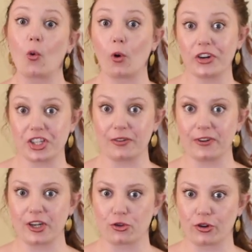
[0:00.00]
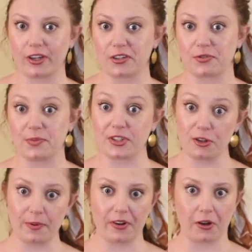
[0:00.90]
Watching for neutrinos from
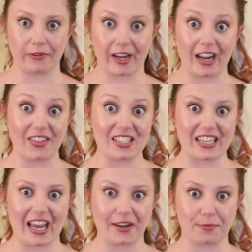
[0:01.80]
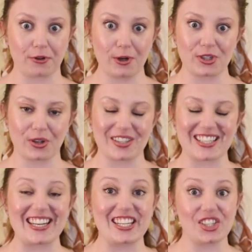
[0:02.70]
supernovae and the decay of
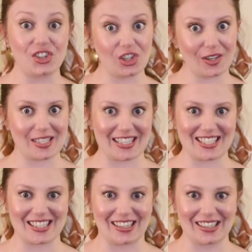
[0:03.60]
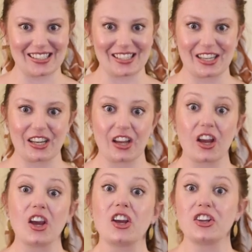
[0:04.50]
protons is just the start.
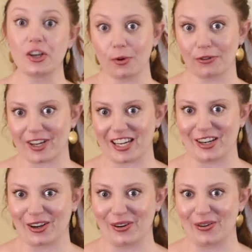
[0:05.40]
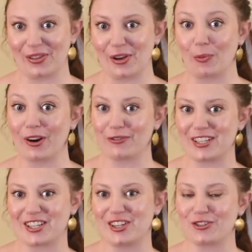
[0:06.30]
You already know that one
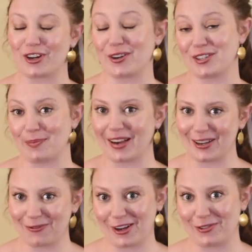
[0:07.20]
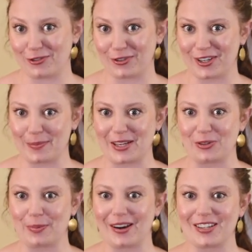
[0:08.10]
reason neutrinos are my favourite
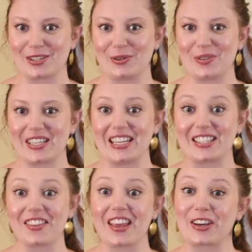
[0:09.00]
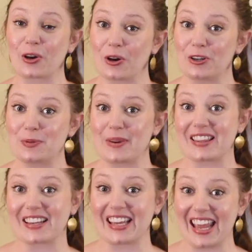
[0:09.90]
fundamental particles is that they could be
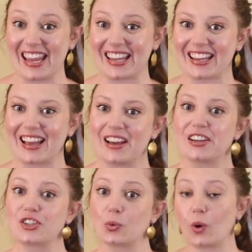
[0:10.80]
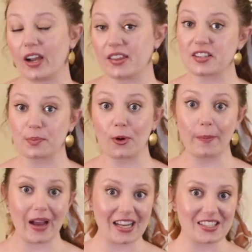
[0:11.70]
the key to why there's more
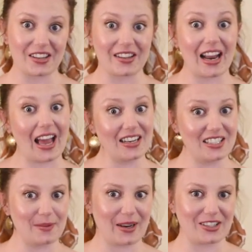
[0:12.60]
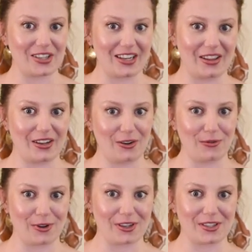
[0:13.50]
matter than antimatter in the
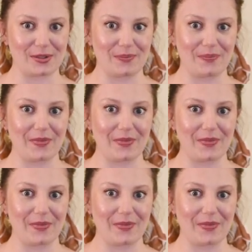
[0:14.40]
universe.